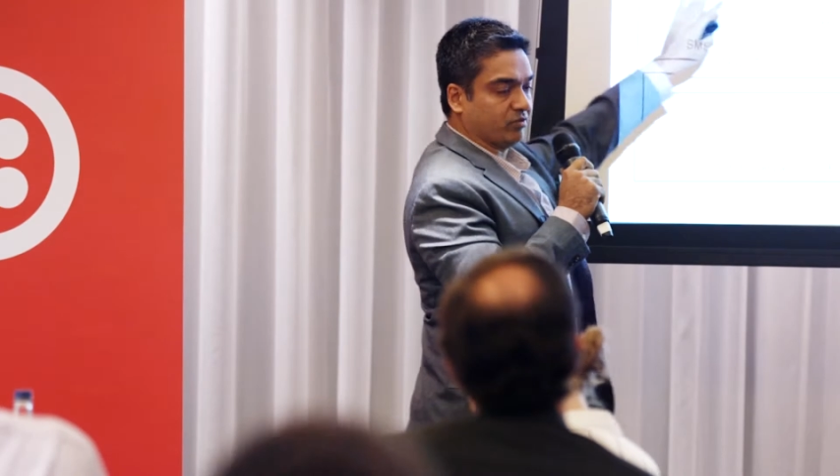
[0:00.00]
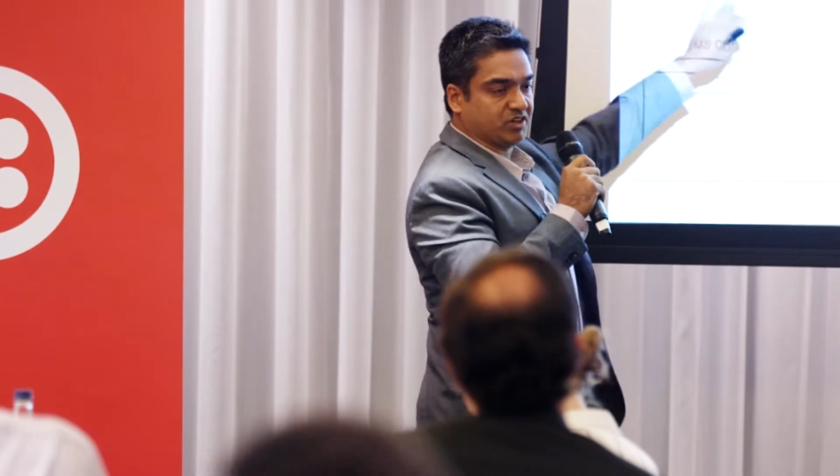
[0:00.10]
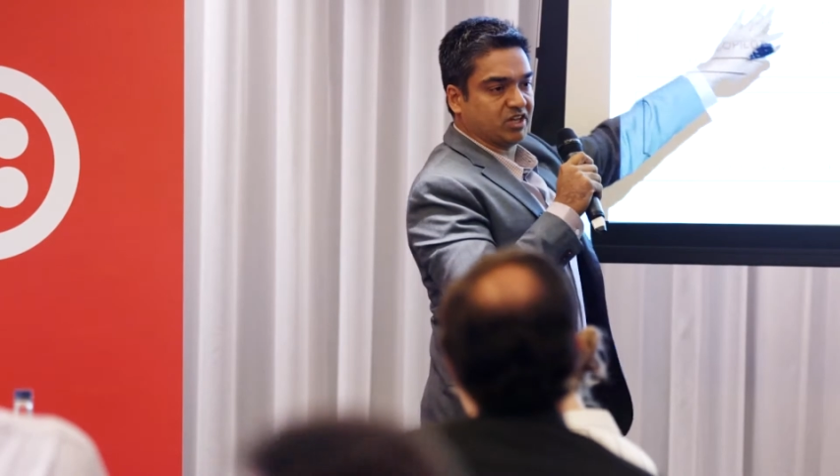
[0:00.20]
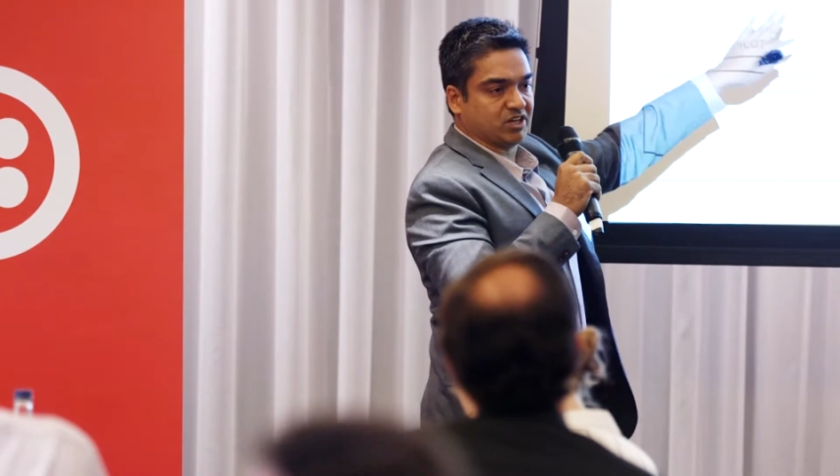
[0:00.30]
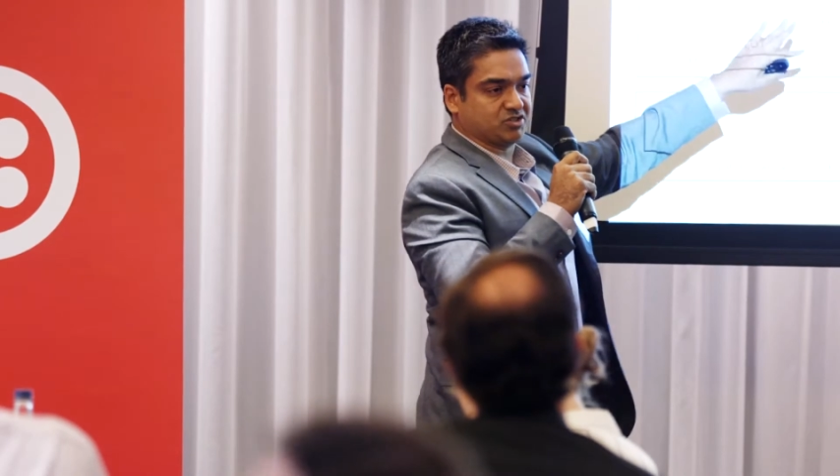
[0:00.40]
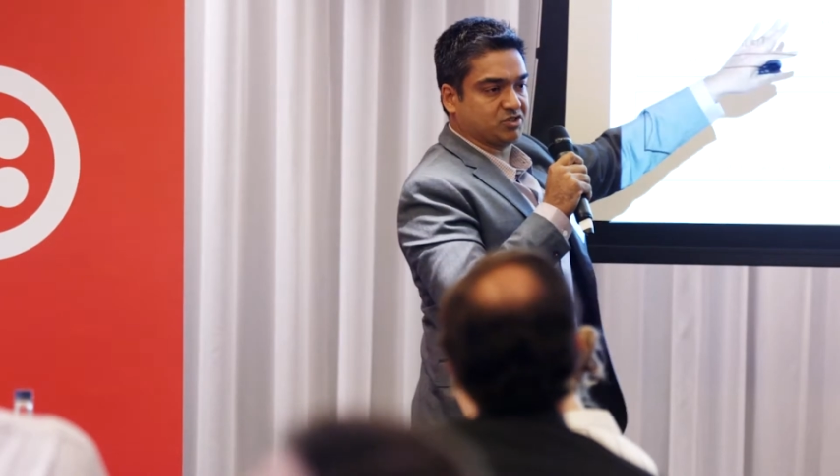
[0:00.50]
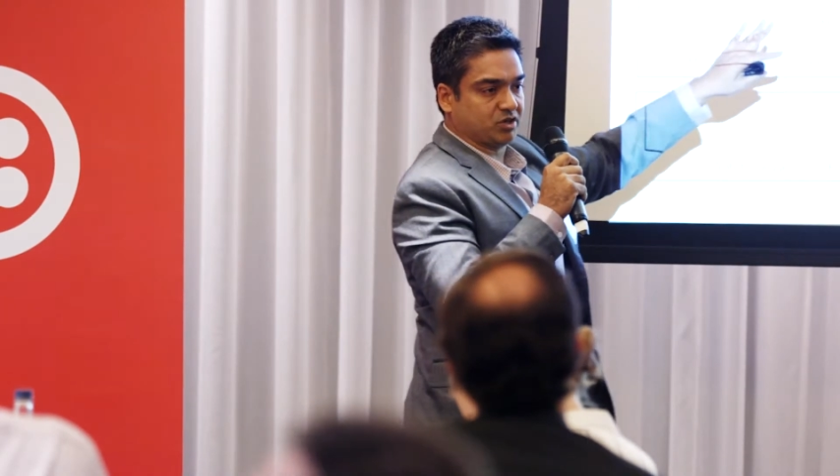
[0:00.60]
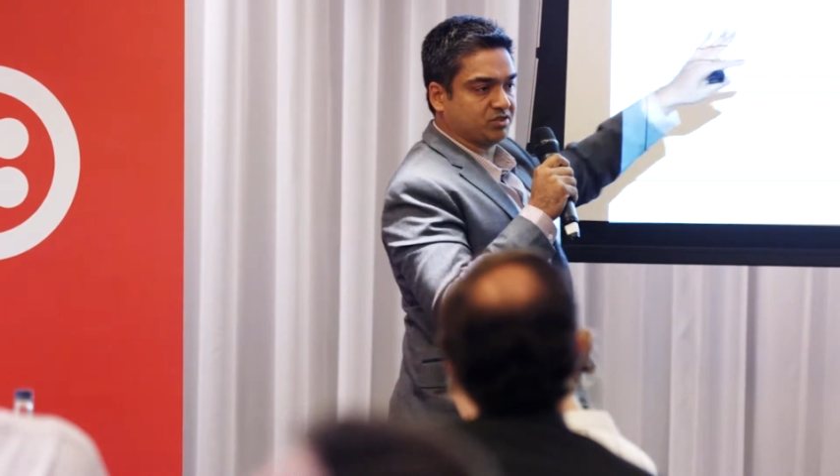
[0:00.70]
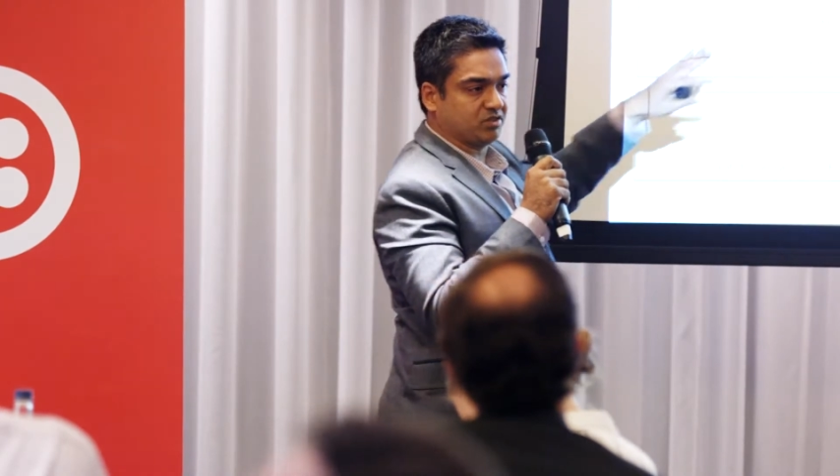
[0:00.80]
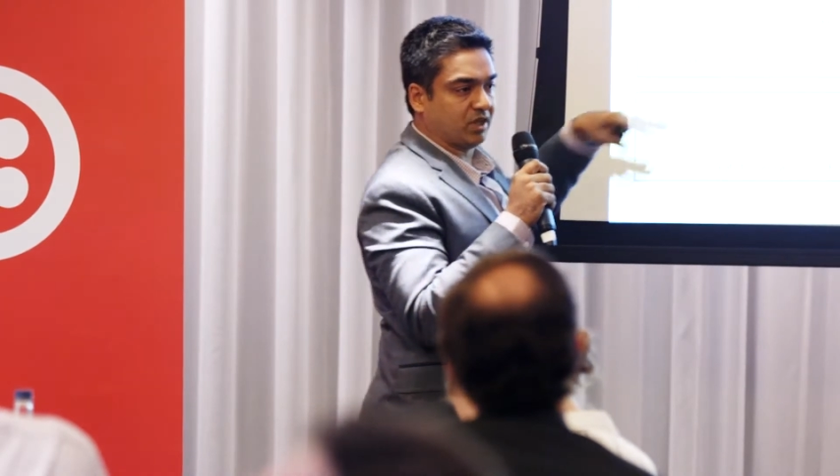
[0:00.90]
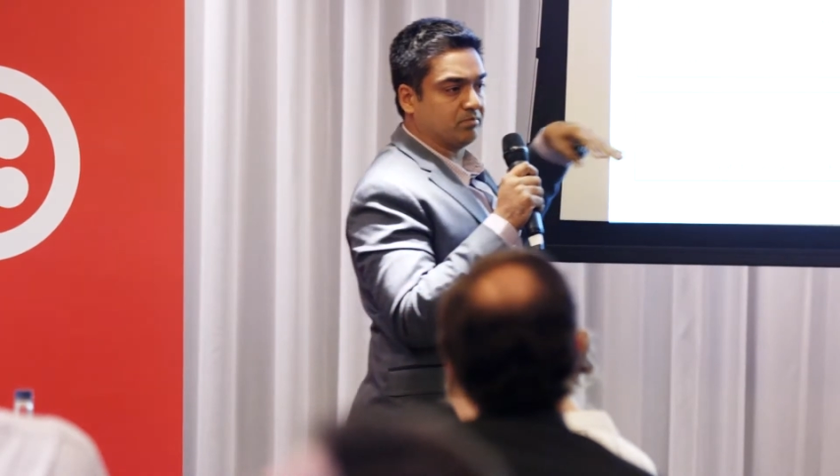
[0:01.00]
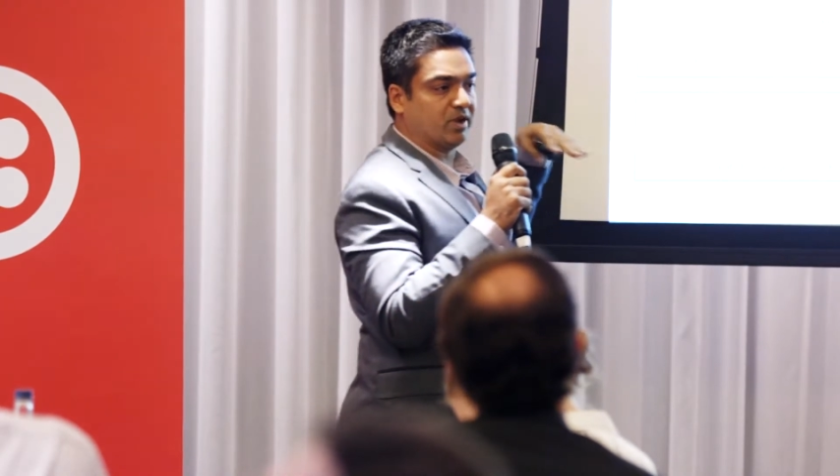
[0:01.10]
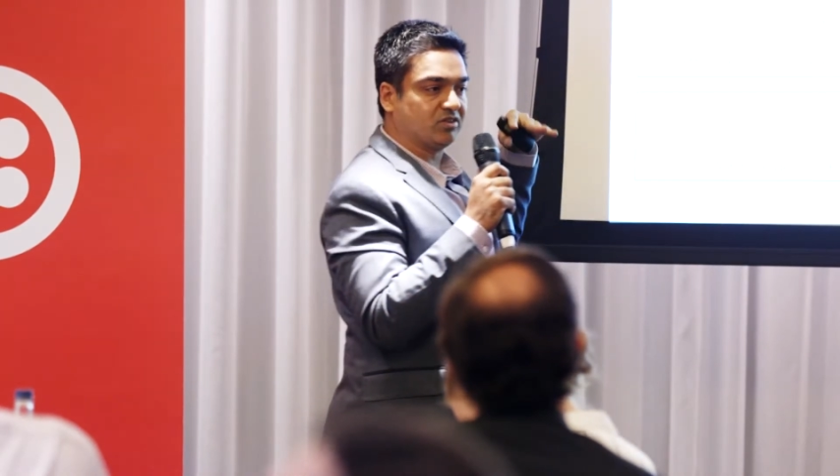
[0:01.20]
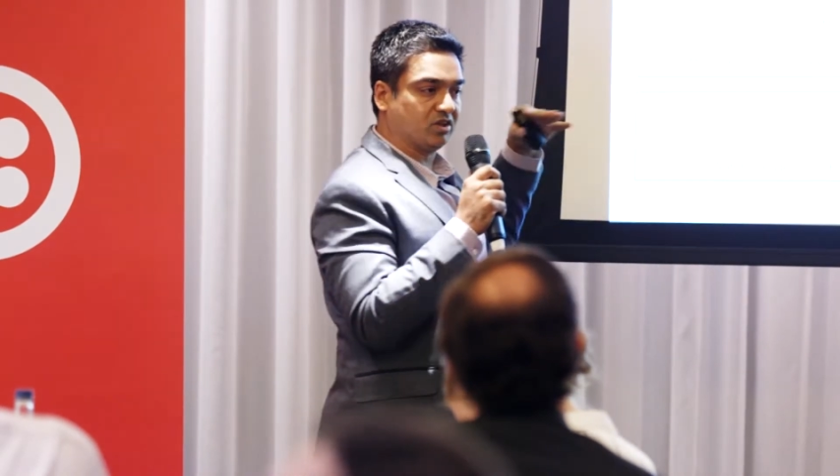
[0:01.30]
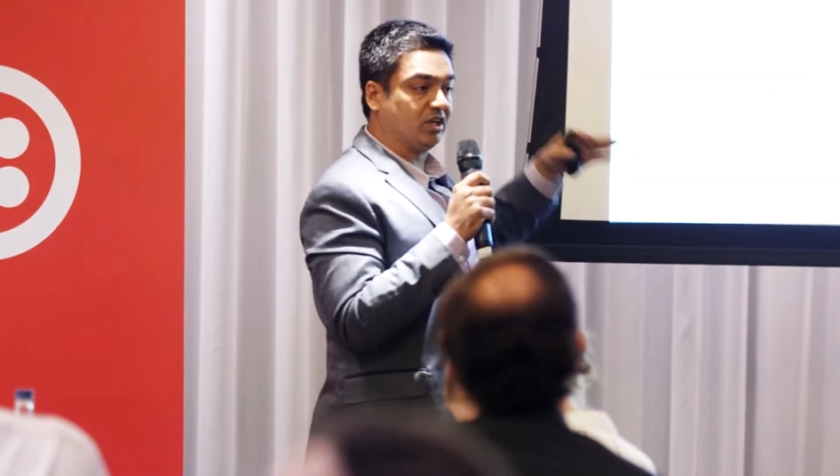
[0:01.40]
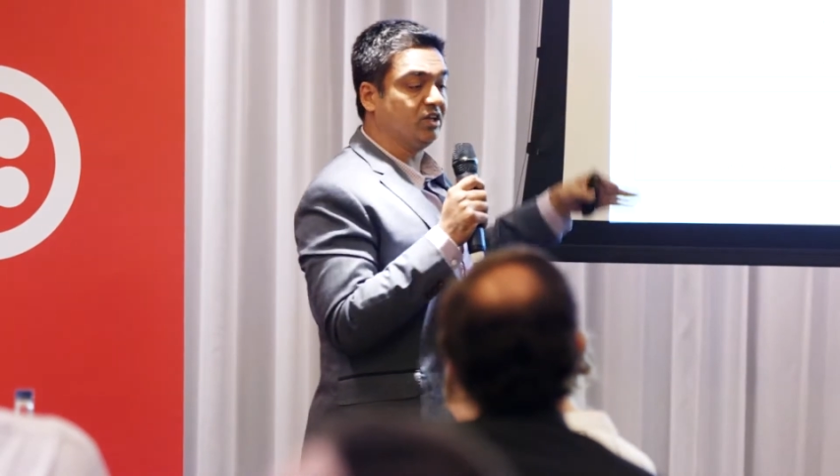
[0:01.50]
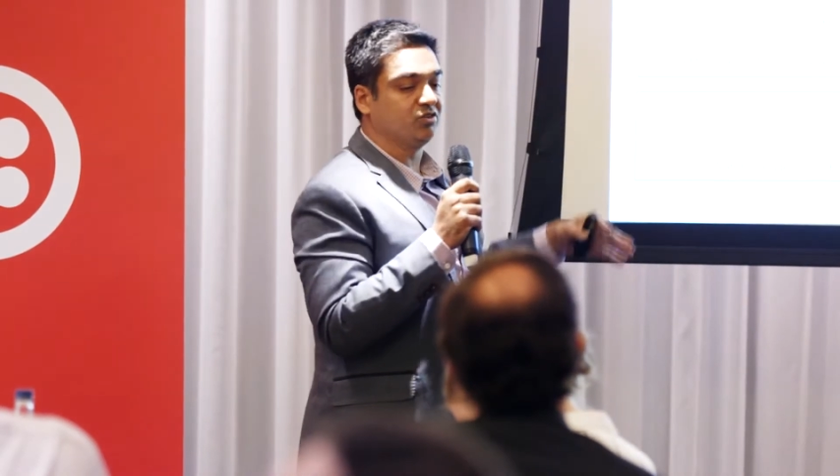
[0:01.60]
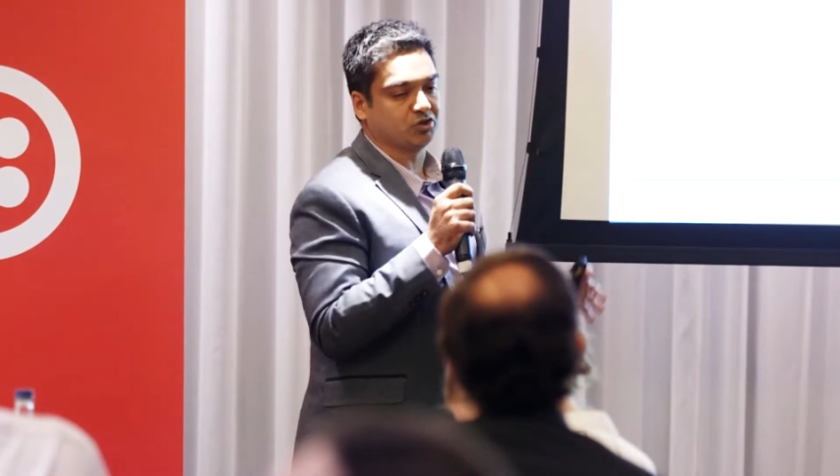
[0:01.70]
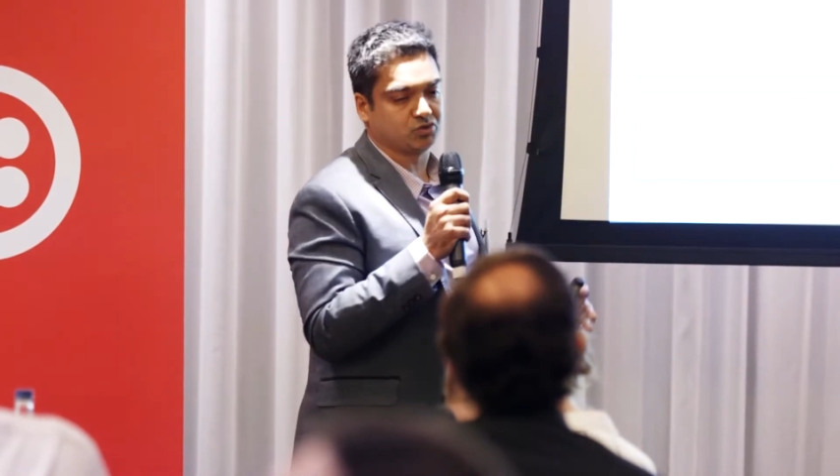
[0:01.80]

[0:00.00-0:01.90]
have intelligent services that makes it easier